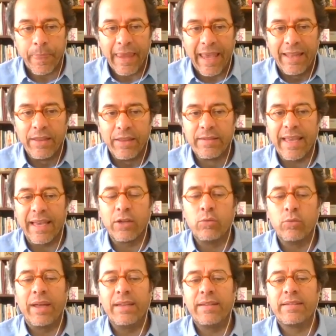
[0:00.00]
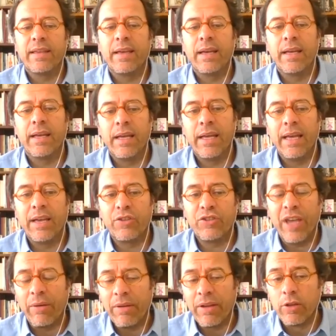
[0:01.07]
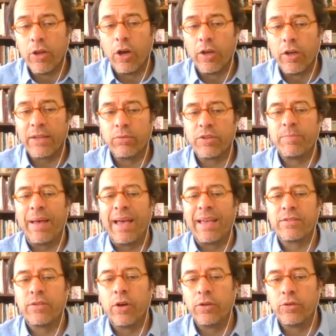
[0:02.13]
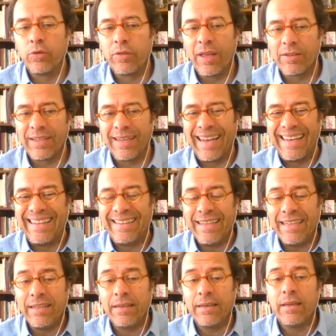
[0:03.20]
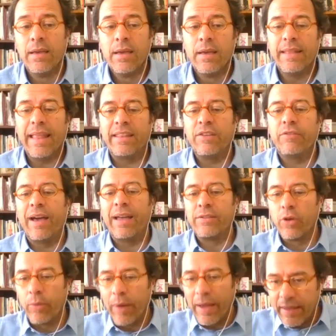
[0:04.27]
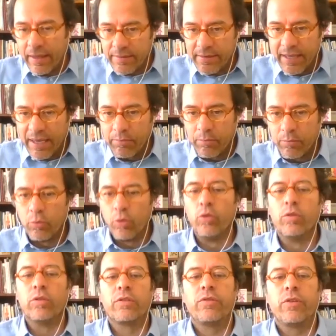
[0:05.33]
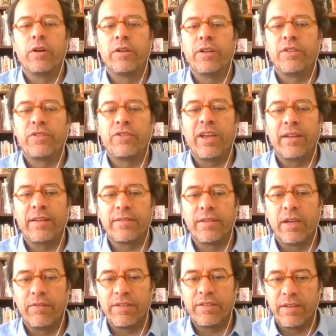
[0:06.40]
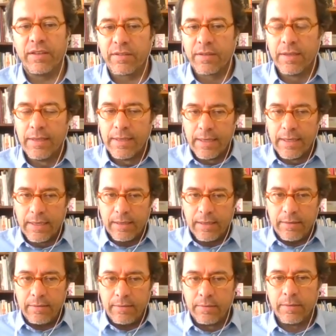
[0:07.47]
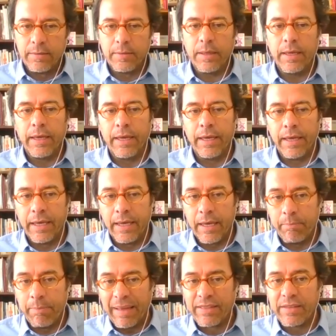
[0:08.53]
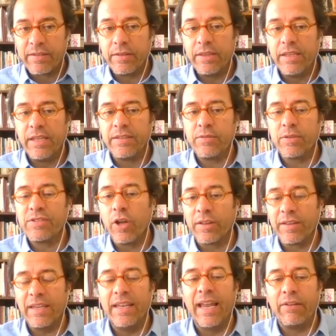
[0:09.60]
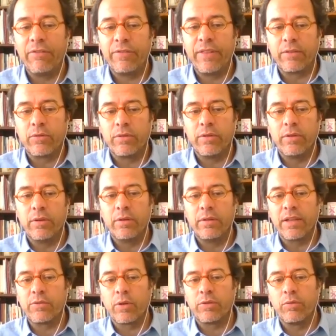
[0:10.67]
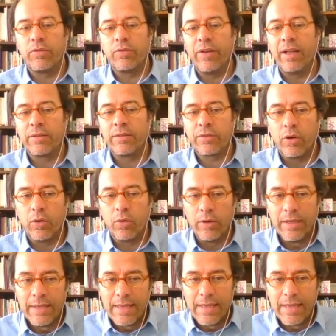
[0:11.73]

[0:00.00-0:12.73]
and the second one is a sharing law that was passed on 2018 that defines already some rules for these sharing services. But this was not enough. That's what we felt. So